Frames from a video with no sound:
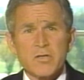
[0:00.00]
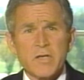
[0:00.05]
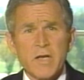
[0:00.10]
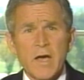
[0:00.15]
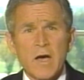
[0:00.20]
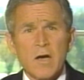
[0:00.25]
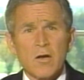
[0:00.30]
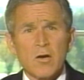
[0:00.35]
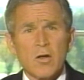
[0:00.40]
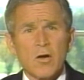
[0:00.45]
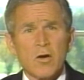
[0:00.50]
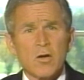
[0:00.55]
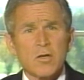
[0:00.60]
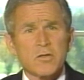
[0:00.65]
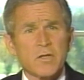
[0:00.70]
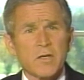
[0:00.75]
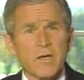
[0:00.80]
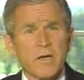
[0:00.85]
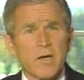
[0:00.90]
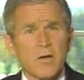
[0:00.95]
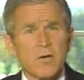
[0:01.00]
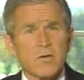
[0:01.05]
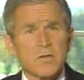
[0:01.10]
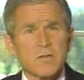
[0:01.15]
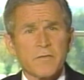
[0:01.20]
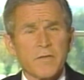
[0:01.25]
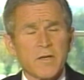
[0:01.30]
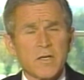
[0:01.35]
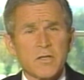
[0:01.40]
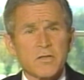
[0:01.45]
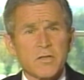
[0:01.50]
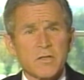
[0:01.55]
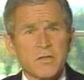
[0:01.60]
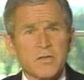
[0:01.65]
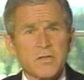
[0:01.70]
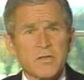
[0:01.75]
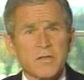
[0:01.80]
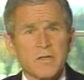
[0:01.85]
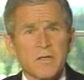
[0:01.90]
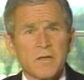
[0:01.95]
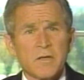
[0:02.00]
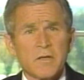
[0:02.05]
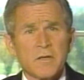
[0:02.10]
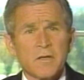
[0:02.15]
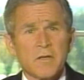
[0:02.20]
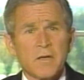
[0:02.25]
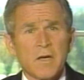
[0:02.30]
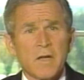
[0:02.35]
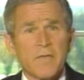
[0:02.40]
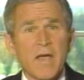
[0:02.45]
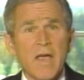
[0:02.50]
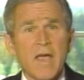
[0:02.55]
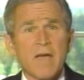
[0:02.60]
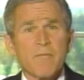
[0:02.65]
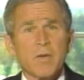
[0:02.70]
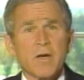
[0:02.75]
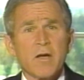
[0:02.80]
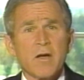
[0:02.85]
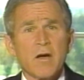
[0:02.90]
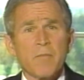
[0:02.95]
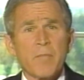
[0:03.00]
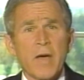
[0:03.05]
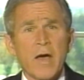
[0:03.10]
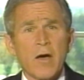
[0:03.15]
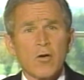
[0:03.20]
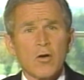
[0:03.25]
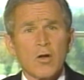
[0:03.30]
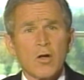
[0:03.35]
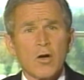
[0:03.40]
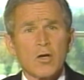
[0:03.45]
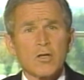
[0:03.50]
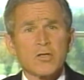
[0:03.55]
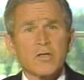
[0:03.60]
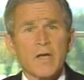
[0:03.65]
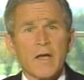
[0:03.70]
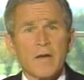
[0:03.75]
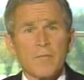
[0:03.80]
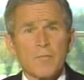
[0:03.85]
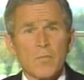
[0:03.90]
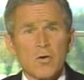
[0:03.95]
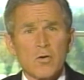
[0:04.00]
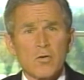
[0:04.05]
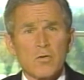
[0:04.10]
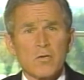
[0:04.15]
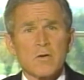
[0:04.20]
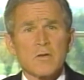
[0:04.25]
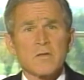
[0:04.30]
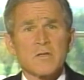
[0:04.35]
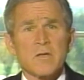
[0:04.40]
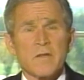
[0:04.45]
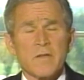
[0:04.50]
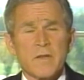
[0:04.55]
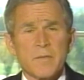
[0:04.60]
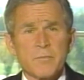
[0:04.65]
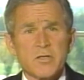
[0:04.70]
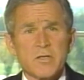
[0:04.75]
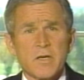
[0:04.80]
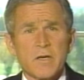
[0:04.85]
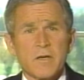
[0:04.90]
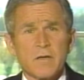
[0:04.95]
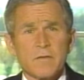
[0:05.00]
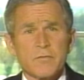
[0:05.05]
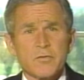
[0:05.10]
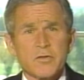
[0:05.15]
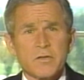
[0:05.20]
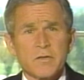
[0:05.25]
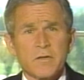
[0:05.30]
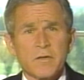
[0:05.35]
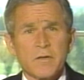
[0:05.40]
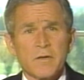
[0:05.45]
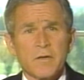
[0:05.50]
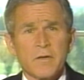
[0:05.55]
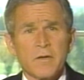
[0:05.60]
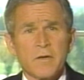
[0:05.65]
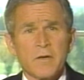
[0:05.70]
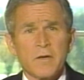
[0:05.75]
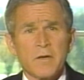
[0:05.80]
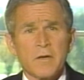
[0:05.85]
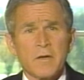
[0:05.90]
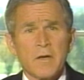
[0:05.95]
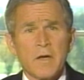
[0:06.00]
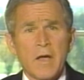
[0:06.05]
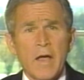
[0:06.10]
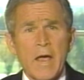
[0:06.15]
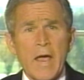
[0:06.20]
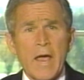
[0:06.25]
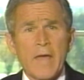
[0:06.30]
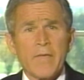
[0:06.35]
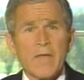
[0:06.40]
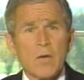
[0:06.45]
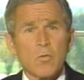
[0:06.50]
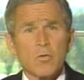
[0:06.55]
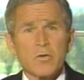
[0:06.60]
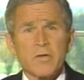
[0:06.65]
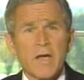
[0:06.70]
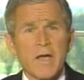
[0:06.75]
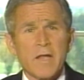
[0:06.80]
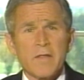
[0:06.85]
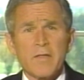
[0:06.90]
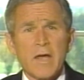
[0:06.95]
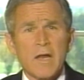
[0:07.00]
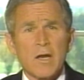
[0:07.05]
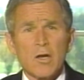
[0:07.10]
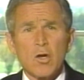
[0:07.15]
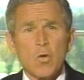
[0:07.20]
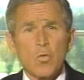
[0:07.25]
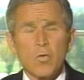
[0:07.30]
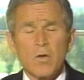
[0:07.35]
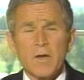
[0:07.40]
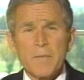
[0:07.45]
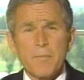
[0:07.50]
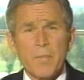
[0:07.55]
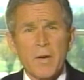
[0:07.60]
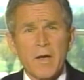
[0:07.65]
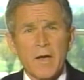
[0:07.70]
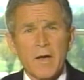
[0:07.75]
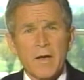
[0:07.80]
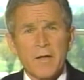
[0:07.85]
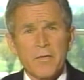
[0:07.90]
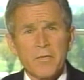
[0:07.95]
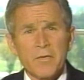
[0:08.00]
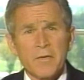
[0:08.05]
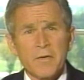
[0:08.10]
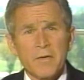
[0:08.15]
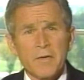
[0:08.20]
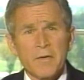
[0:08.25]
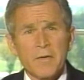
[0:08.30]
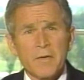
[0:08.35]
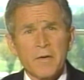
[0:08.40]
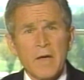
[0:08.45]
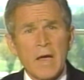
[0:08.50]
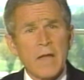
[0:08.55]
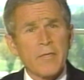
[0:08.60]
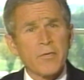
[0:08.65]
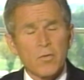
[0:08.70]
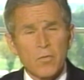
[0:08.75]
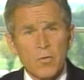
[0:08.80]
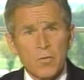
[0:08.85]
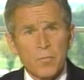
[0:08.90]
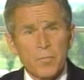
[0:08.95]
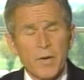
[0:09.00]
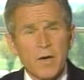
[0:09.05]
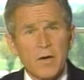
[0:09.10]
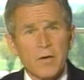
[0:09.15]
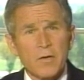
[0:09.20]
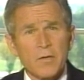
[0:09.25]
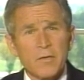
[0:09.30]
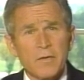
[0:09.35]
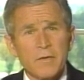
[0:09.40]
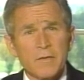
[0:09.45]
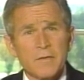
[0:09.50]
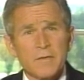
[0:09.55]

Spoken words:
the outlaws and killers of innocents, they have become outlaws and murderers themselves, and they will take that lonely path at their own peril.